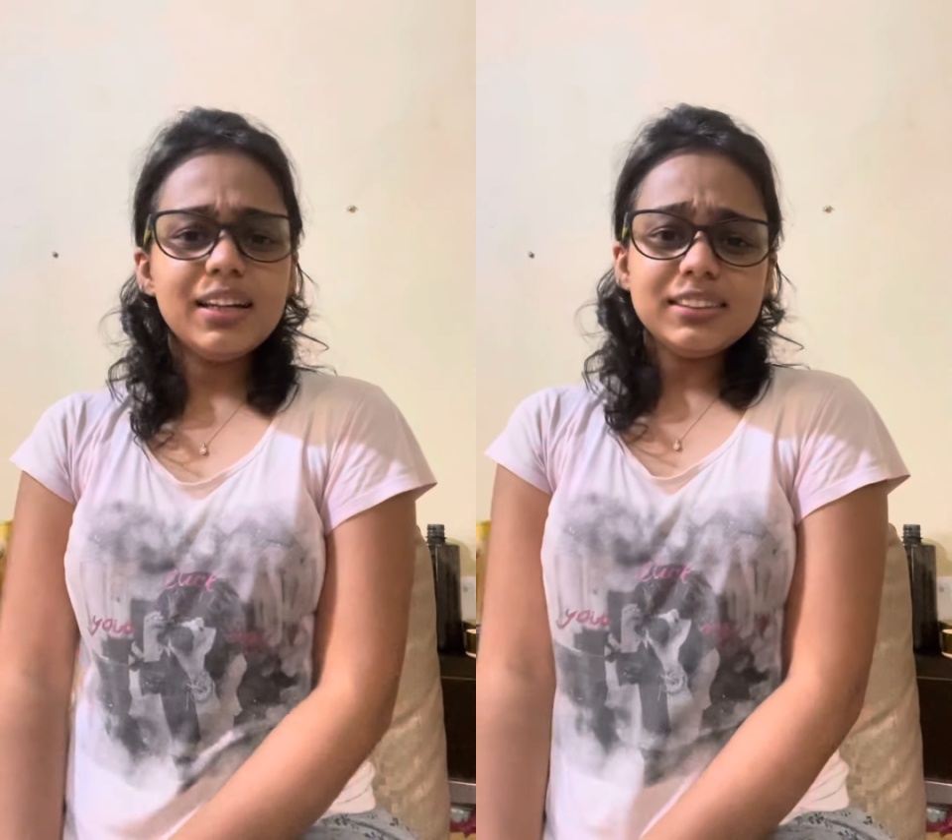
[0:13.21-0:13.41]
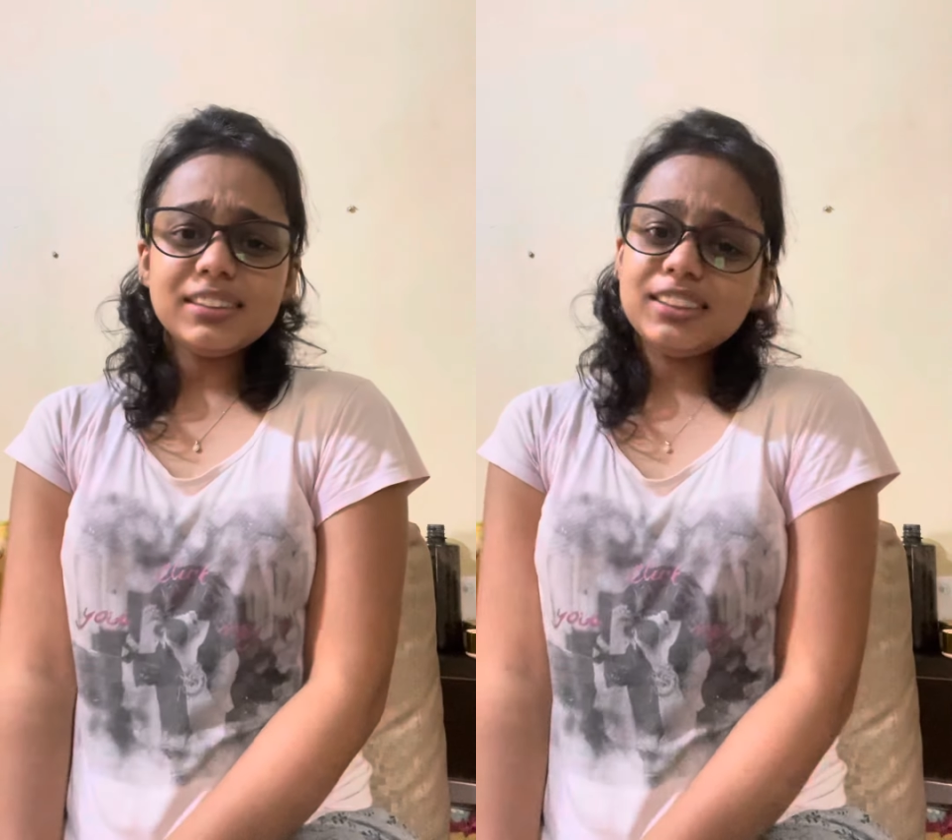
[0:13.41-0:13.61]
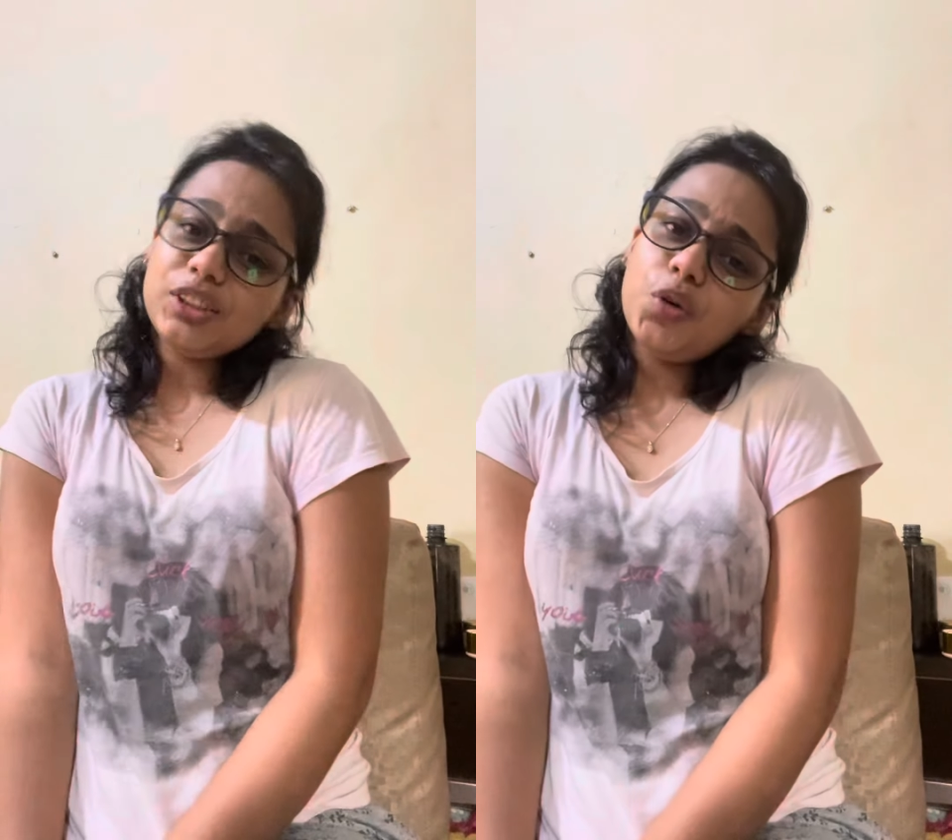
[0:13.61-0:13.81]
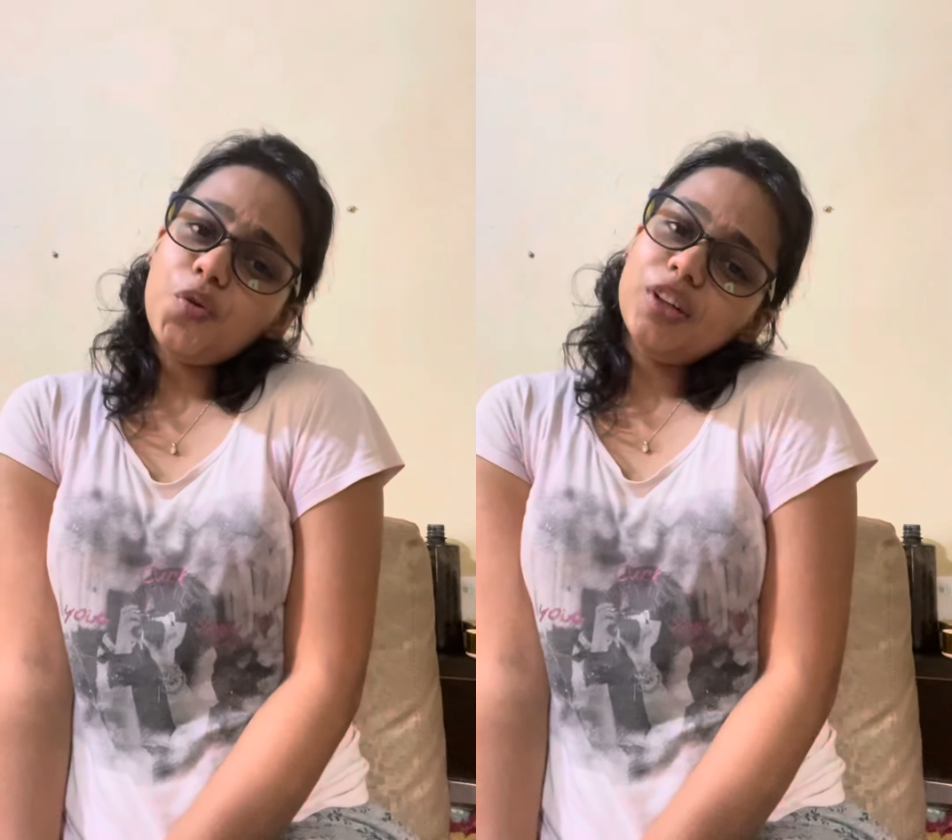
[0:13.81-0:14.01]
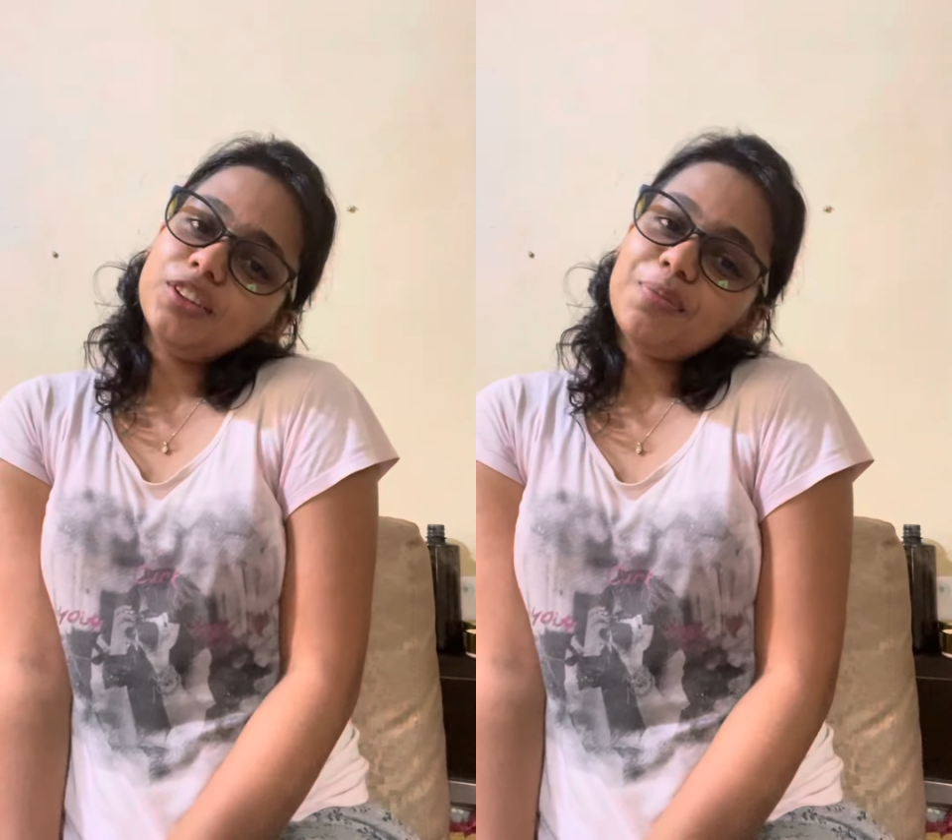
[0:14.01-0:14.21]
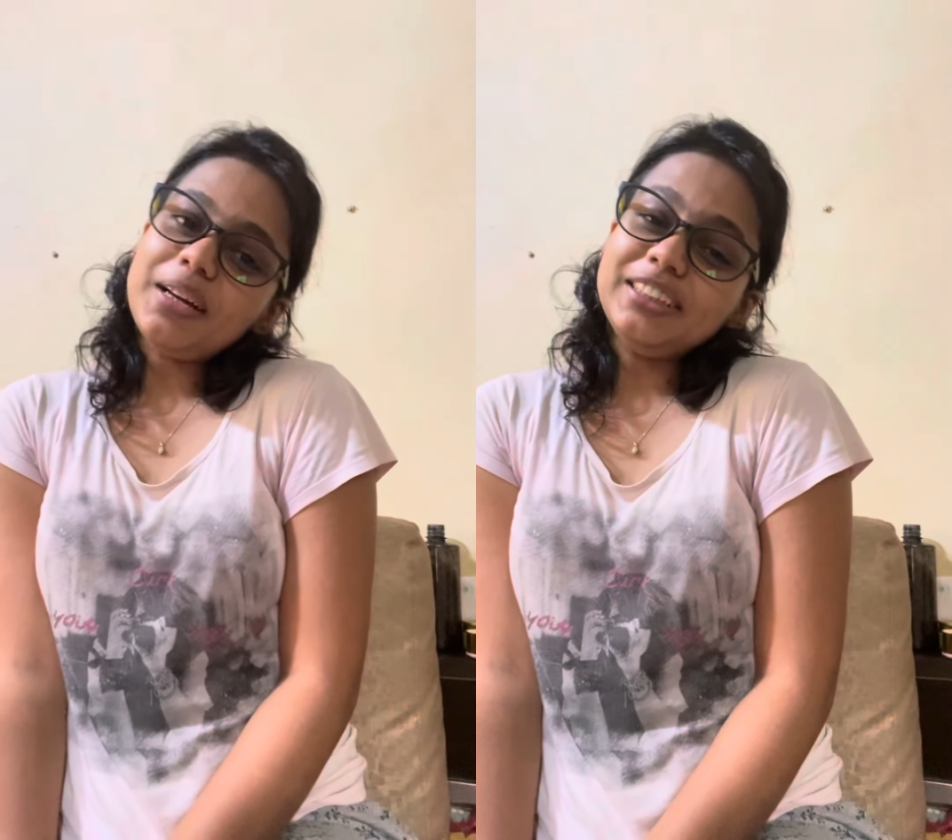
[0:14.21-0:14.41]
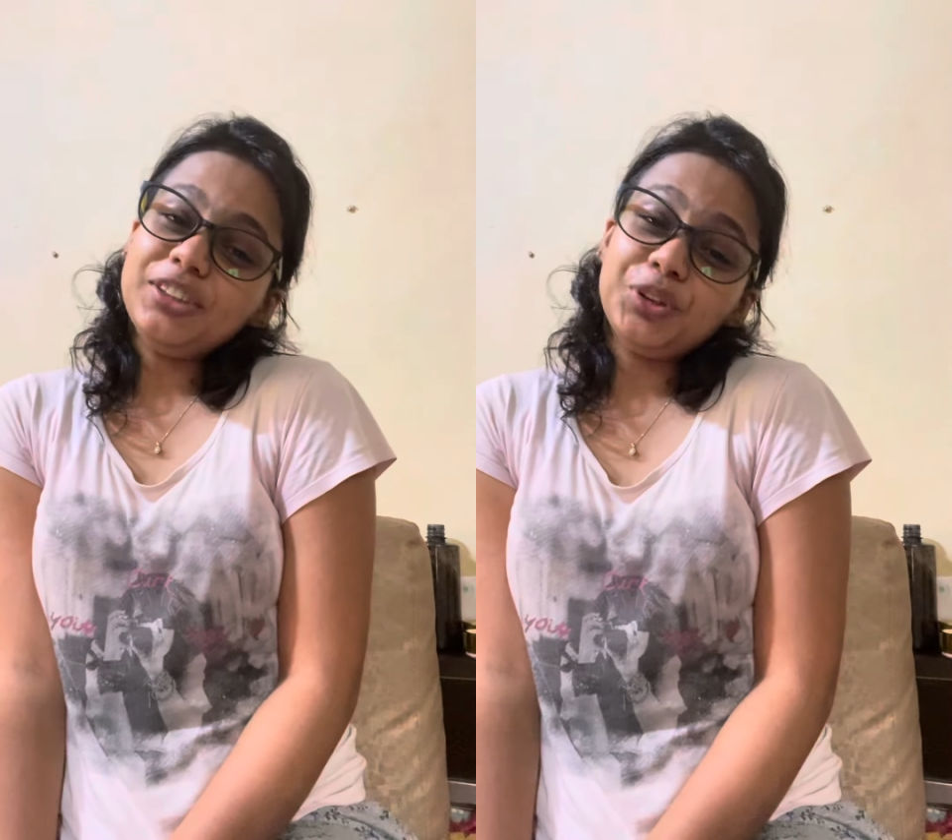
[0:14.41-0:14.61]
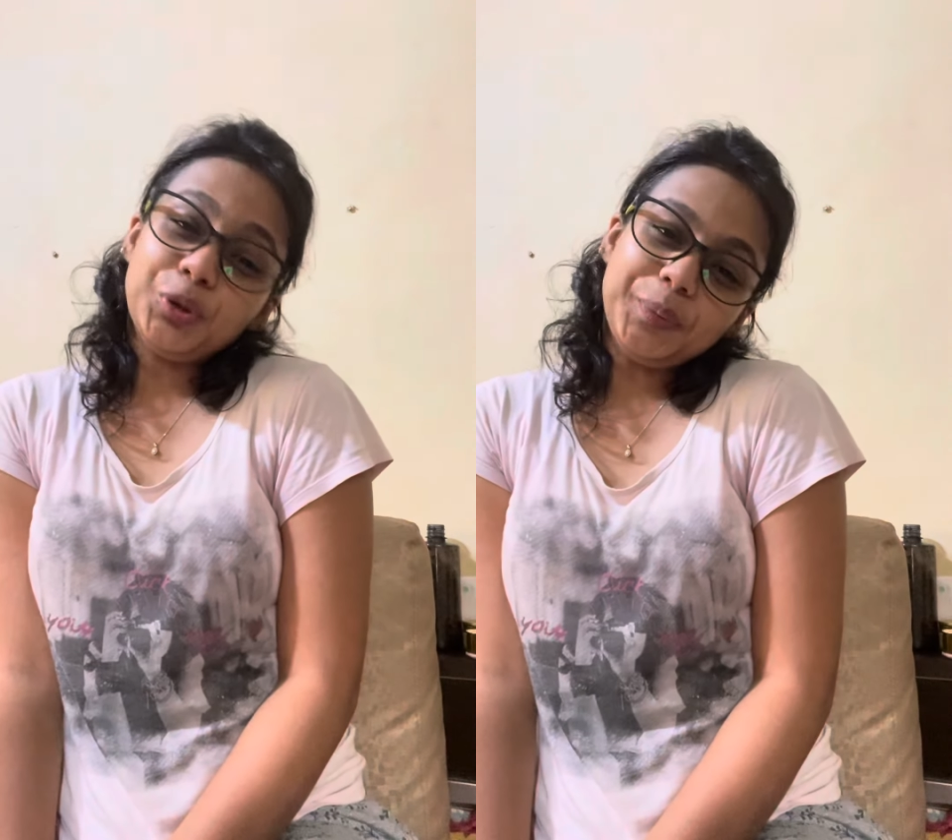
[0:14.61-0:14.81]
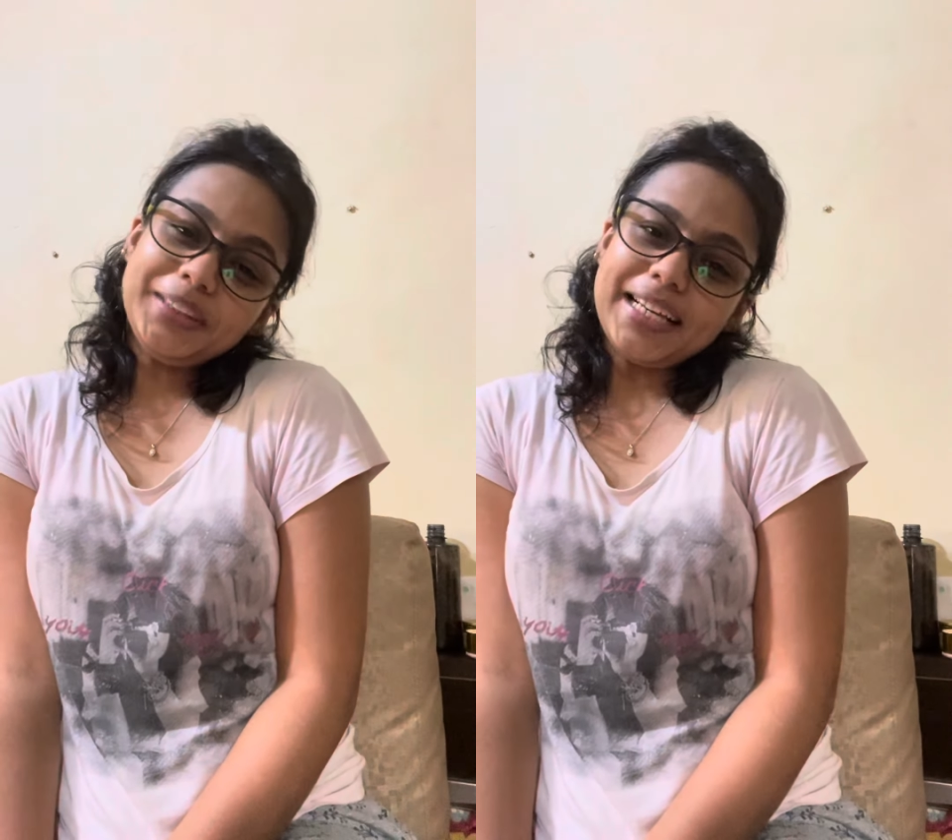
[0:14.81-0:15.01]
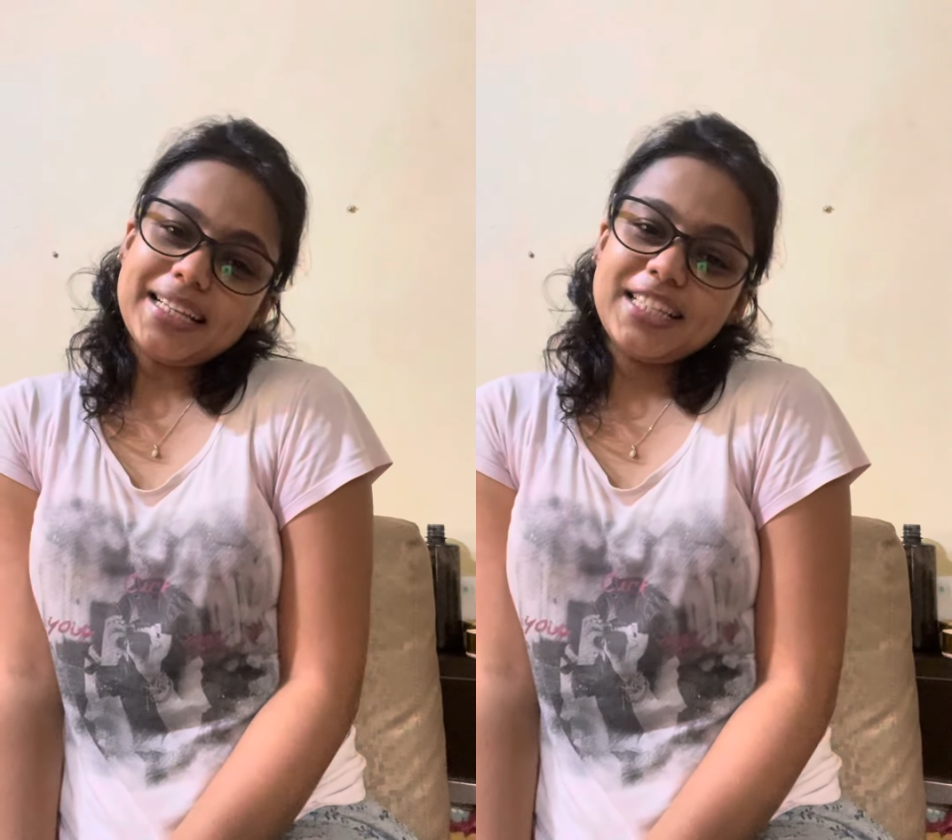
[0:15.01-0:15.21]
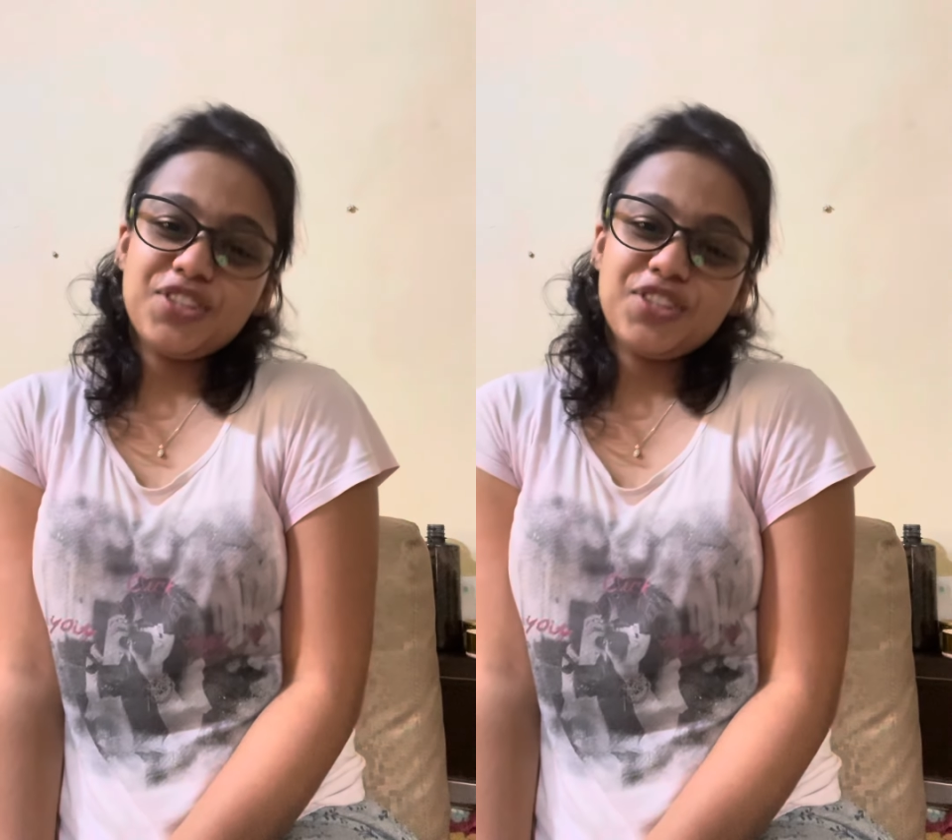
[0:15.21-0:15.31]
I think this new voice of mine is super sexy,